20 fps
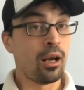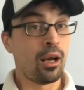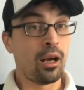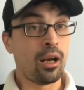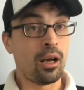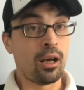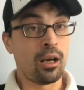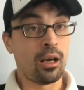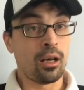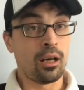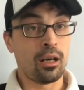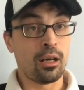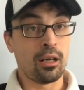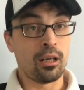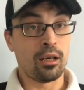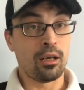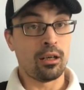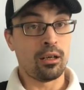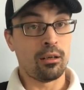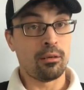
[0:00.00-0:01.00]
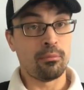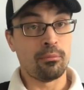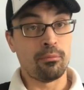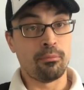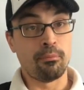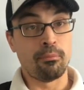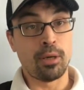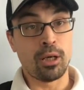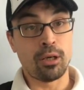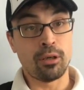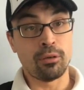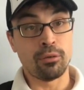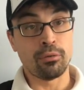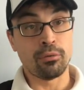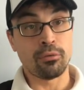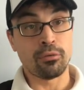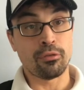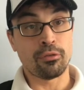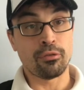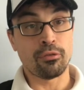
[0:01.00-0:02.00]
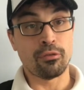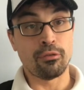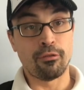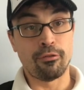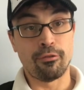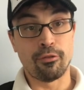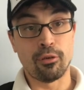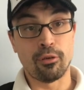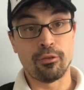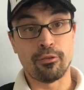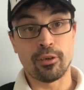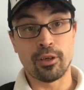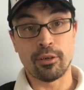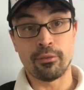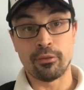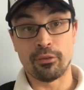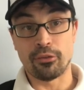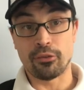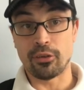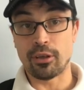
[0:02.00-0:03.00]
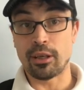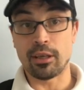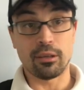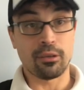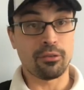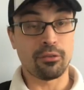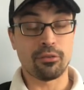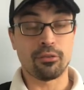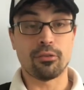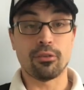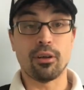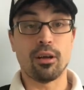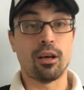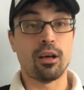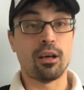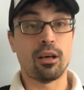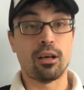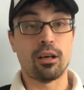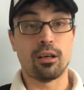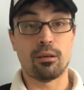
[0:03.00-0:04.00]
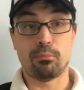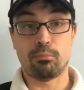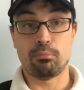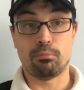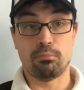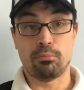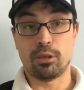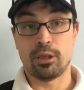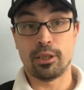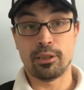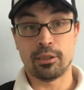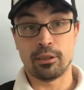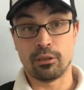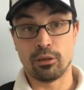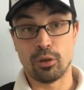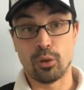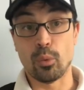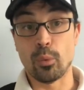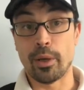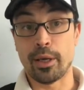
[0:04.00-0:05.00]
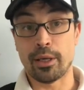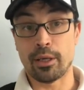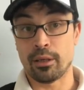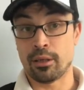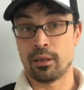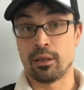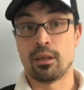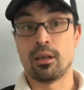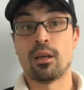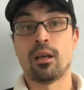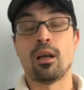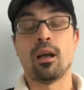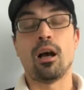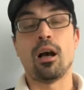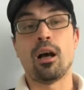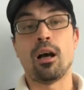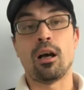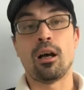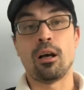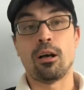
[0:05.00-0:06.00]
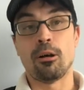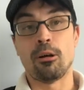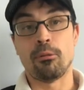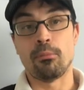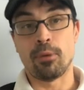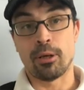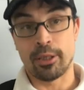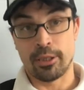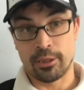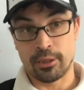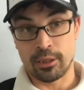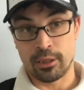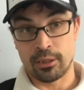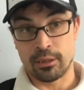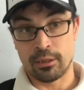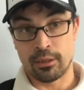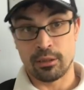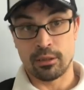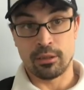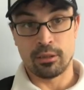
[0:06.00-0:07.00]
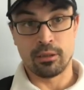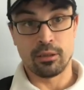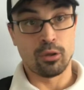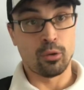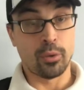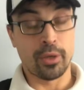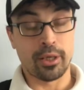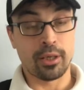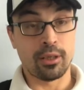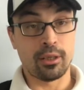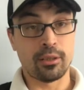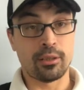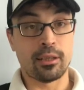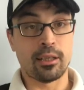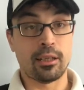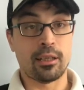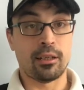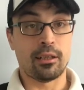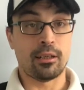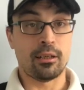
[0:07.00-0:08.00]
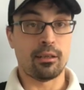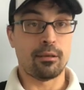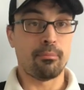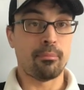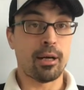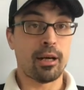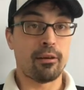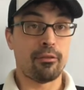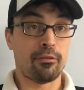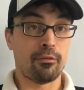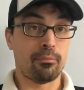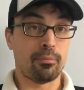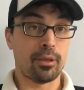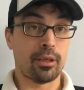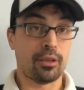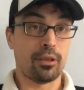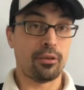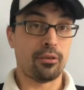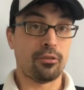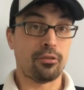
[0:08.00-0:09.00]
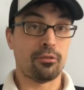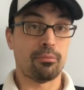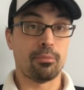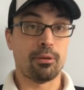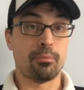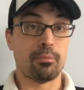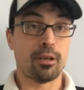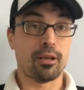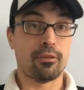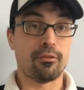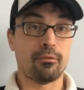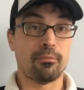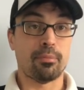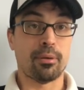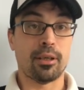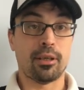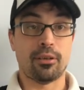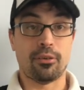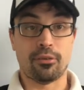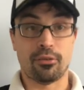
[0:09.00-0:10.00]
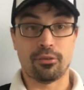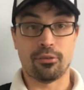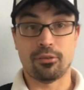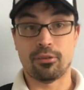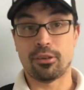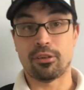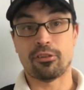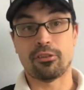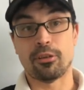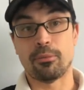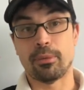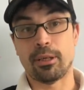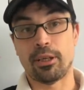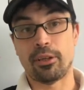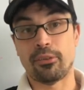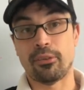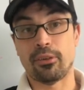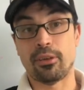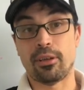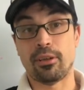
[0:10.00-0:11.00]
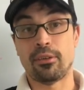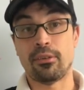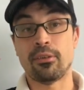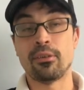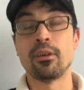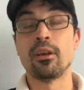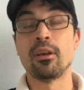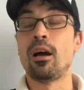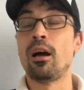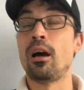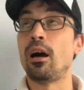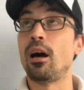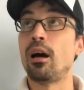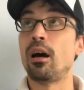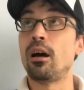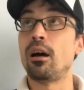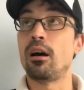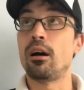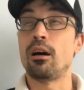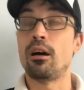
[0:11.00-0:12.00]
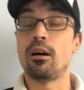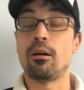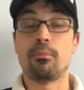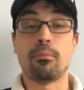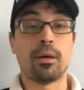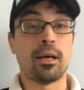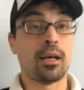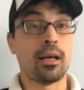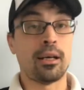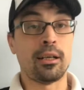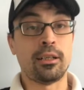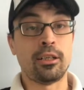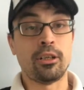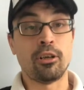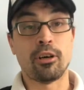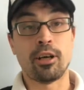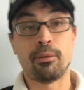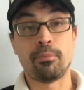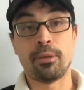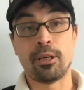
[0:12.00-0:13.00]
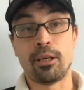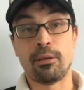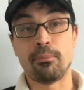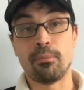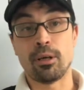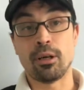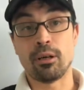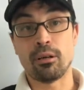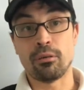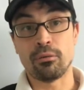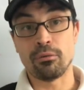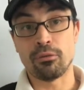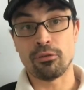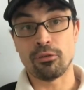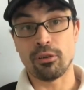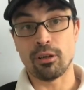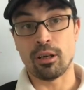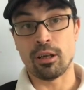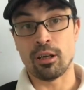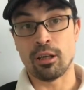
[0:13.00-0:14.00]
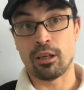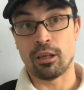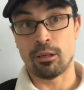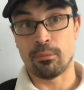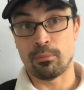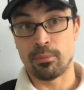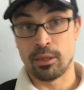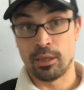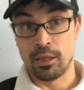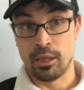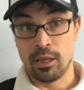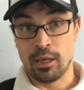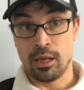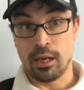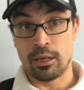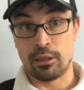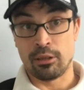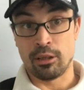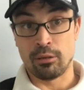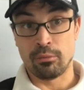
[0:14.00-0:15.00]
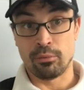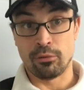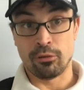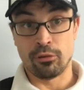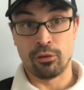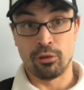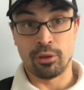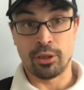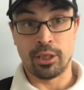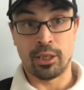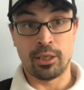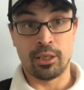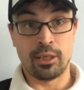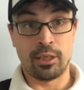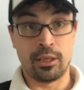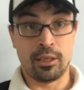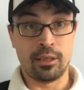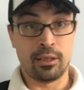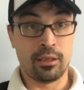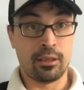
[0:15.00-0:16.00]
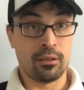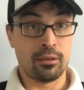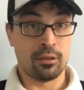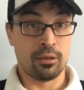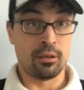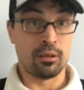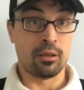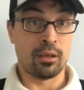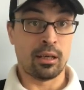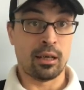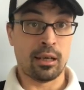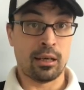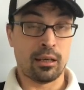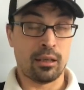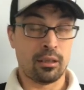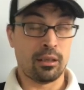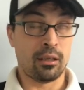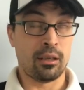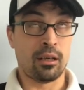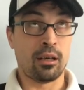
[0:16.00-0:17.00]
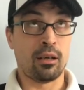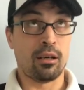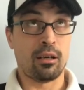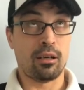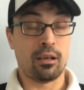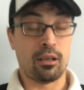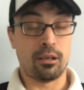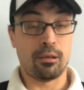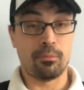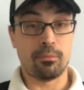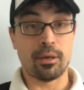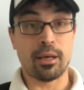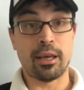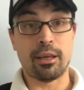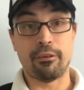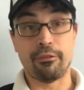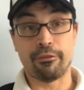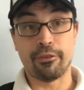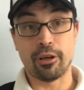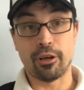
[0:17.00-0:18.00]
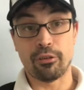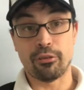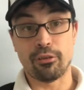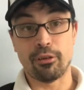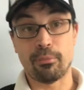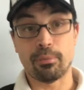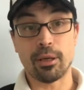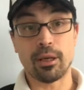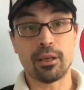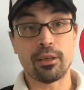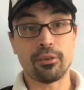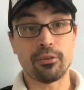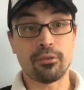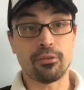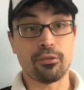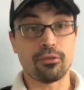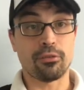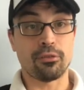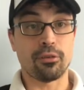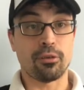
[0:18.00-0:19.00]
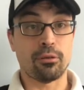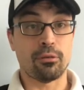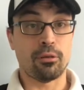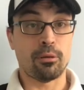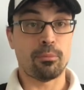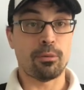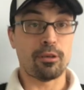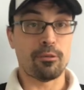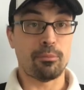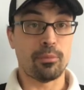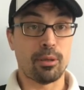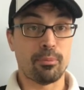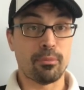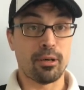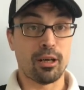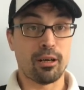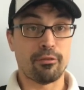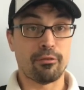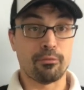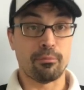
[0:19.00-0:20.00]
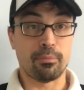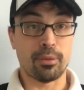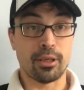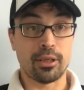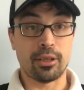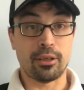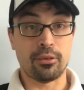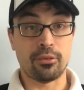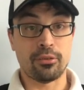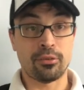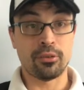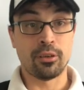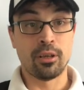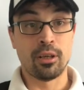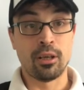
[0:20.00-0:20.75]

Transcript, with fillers: Um, miles four, five and six, um, I done quick. Um, I done quicker than marathon pace. My marathon pace is estimated at nine minute miles and I was looking in at um, 8.30 pace, so above my marathon pace.